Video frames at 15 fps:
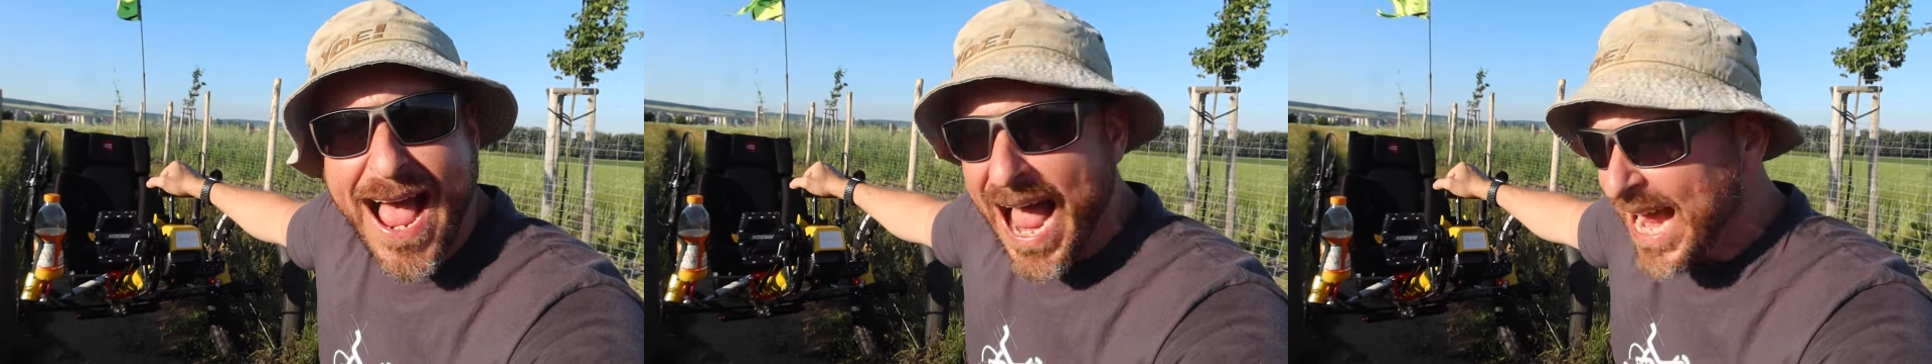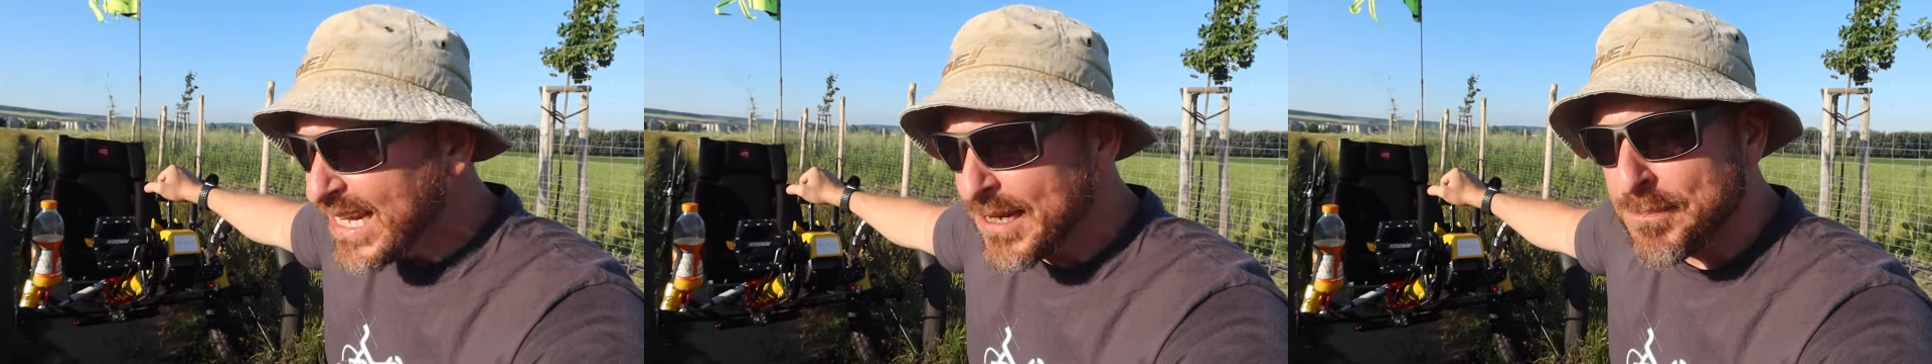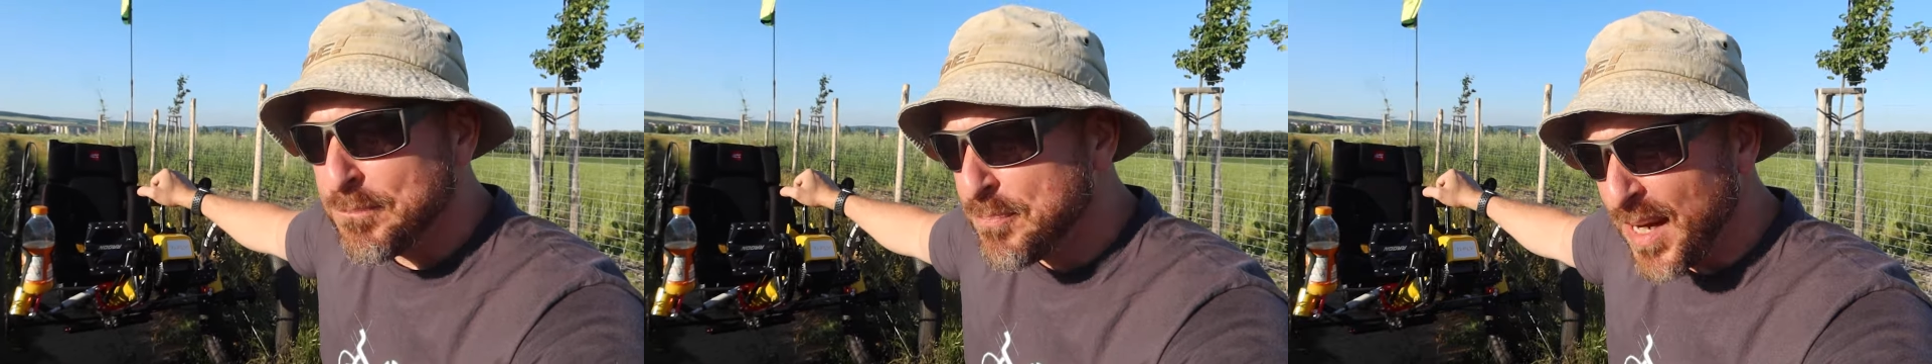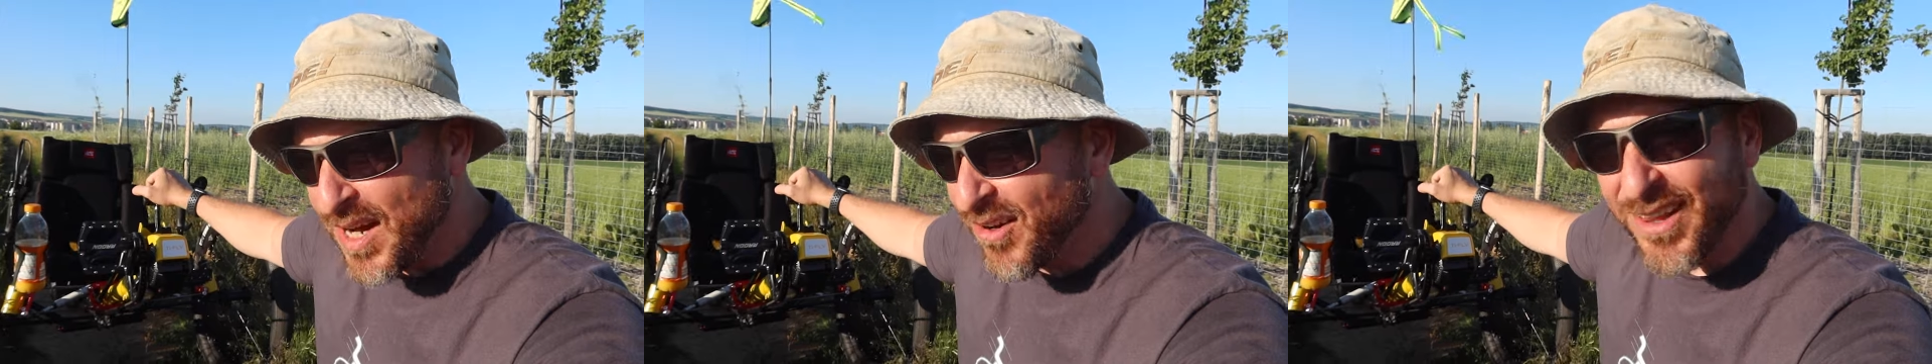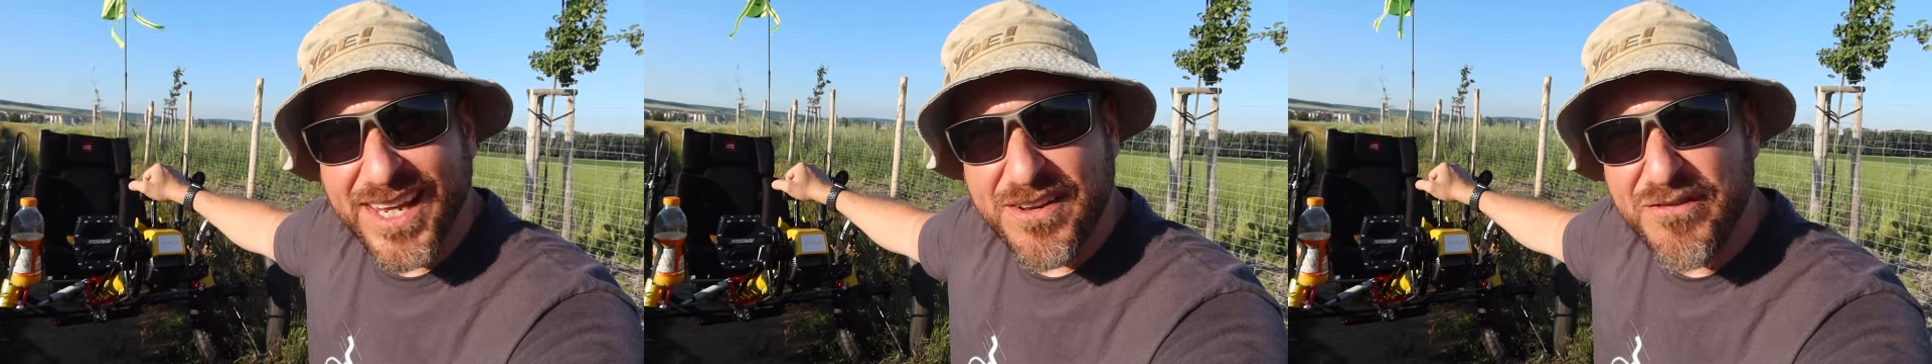I could
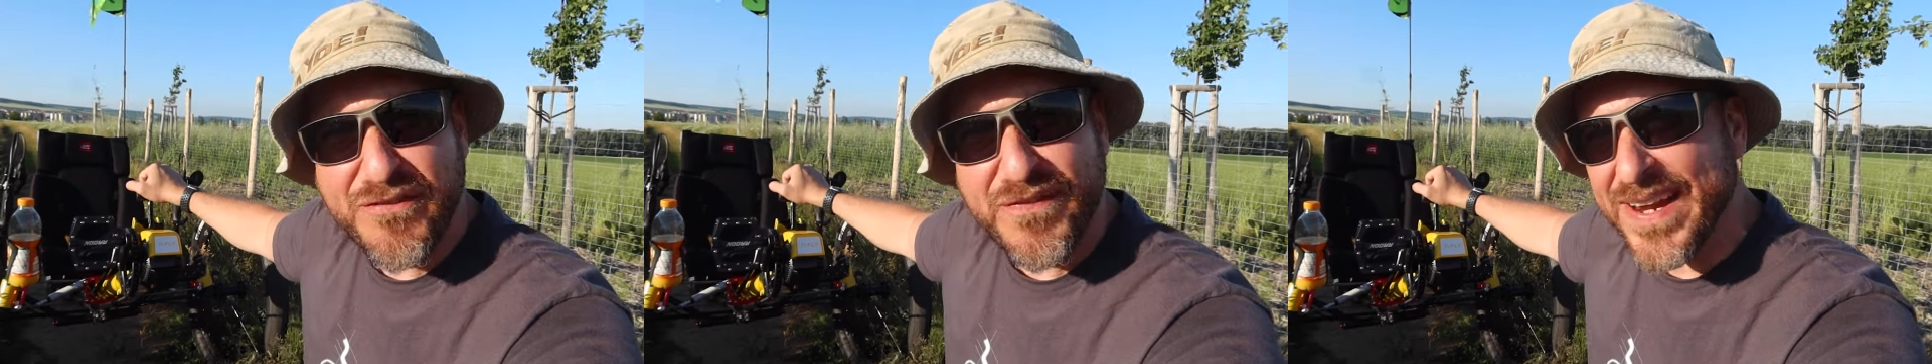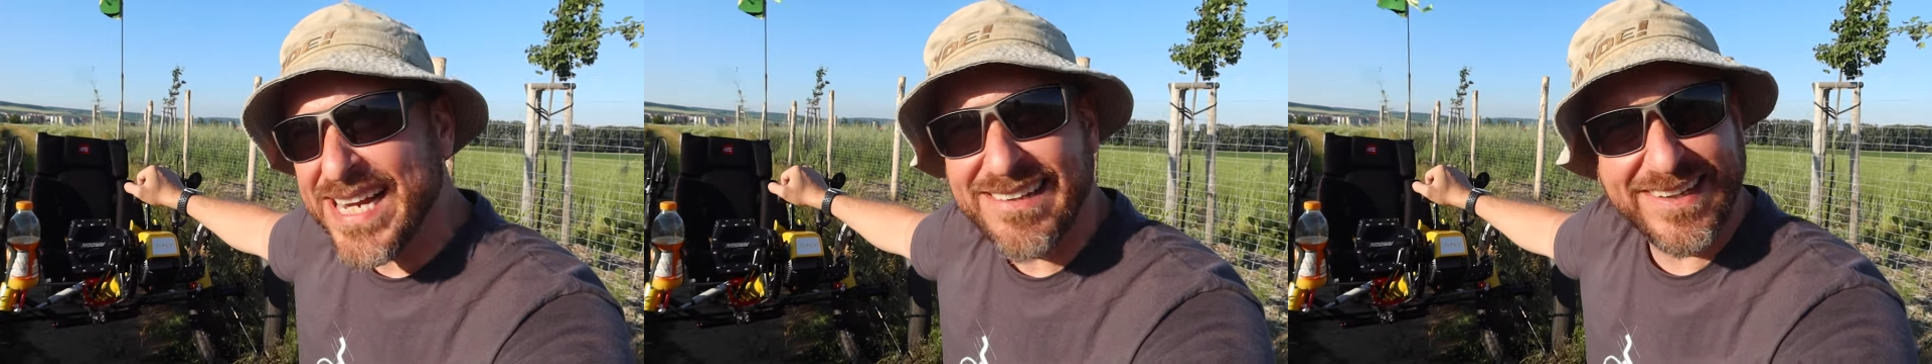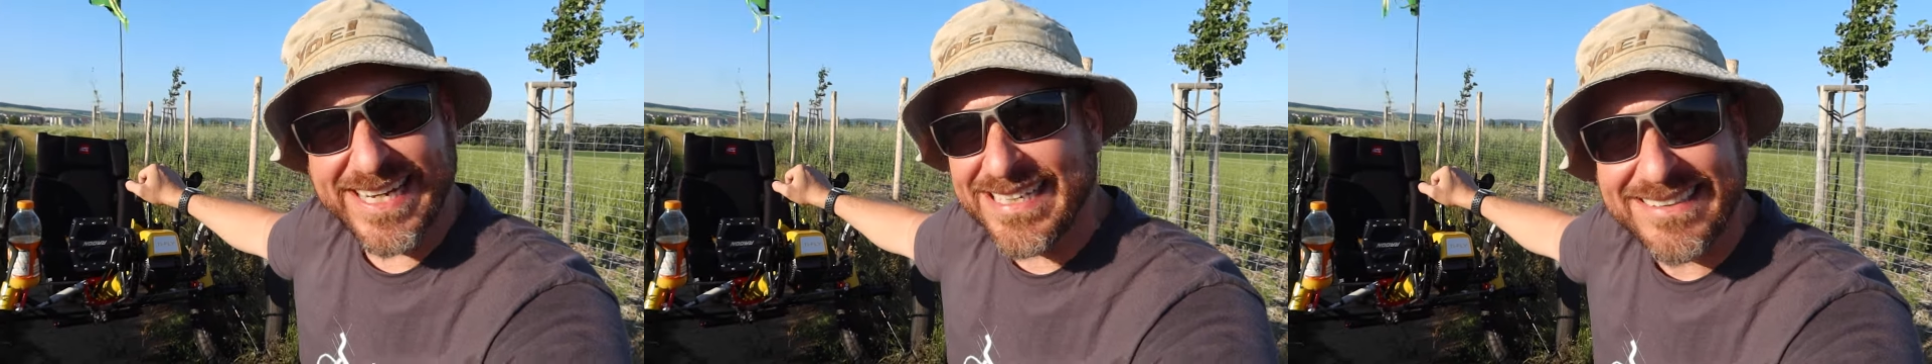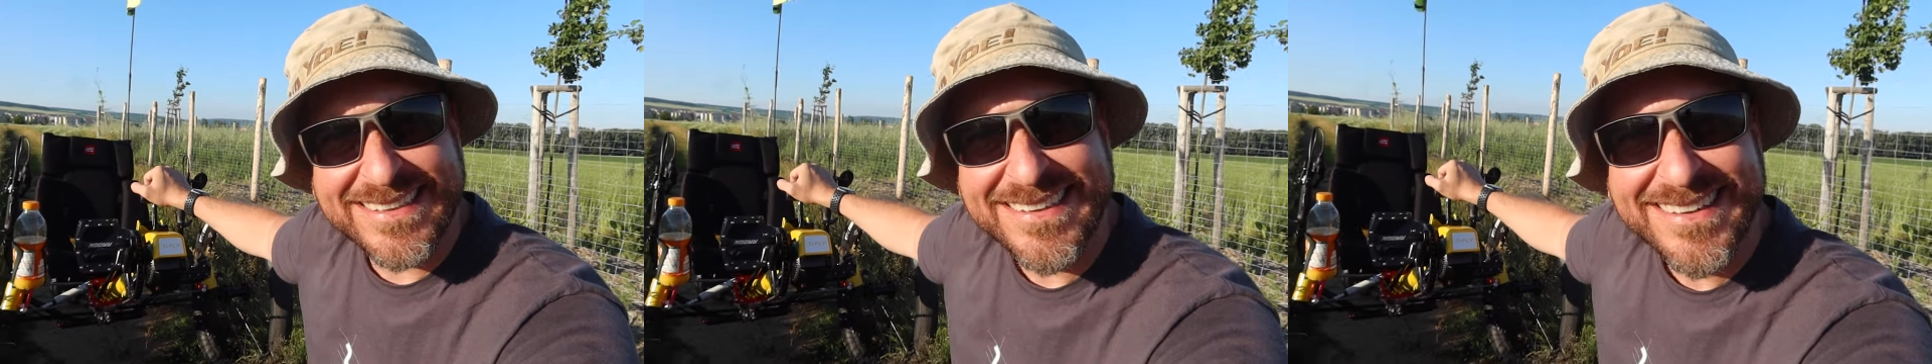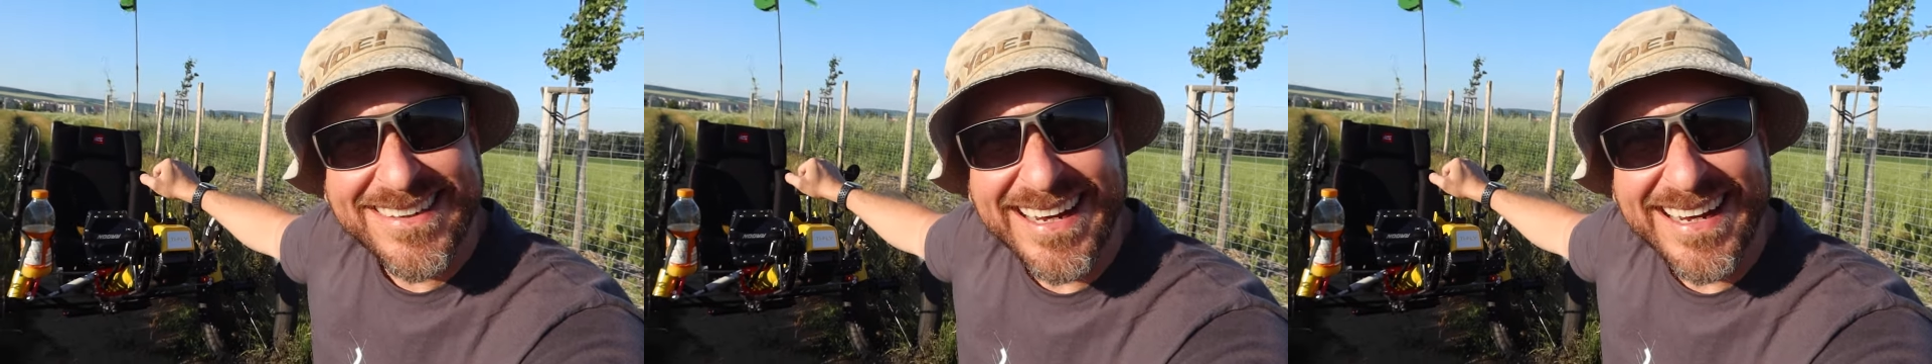barely feel it.